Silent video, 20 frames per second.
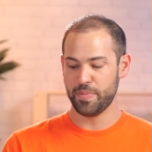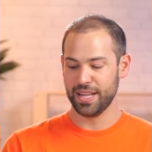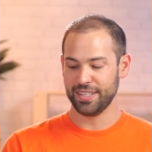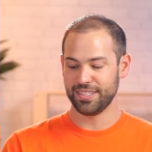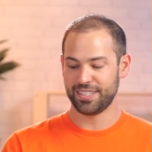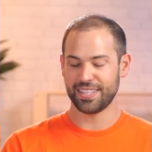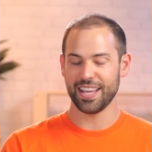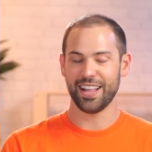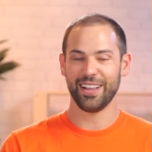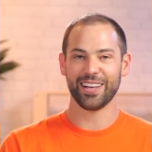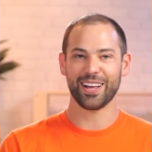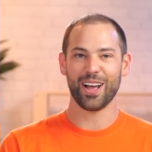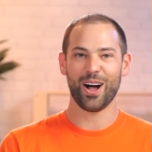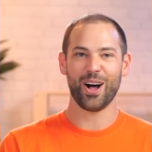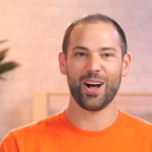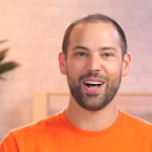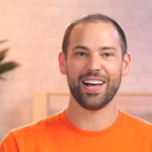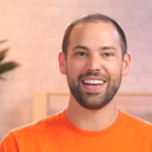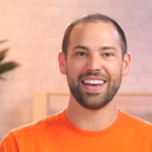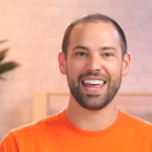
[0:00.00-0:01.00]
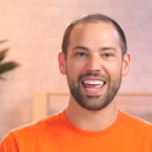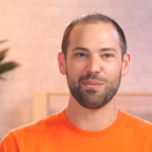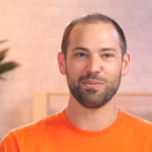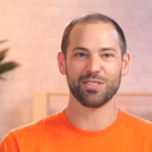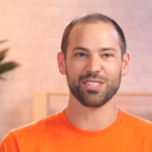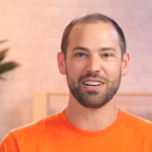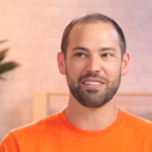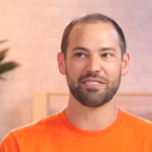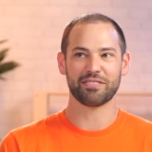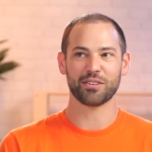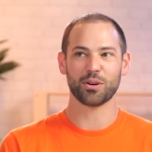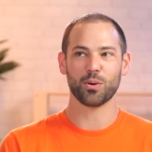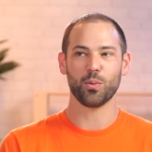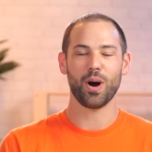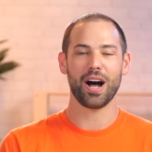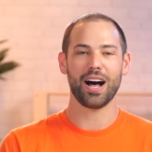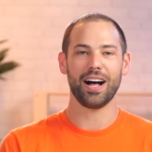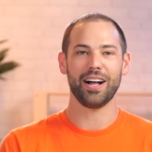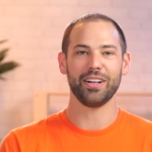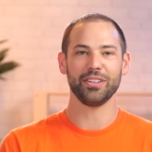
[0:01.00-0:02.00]
been selling on Amazon for a
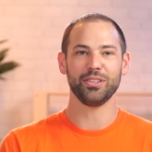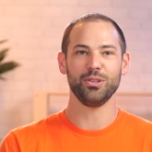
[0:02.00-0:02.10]
while,